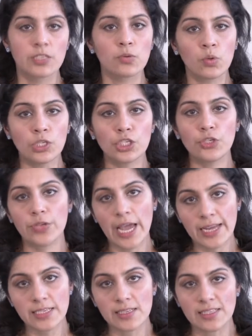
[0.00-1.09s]
So once you
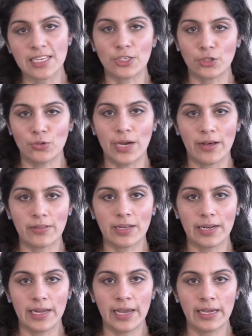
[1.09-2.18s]
get to the sexual health
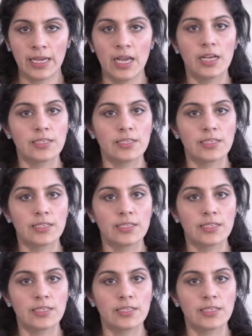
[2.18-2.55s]
clinic,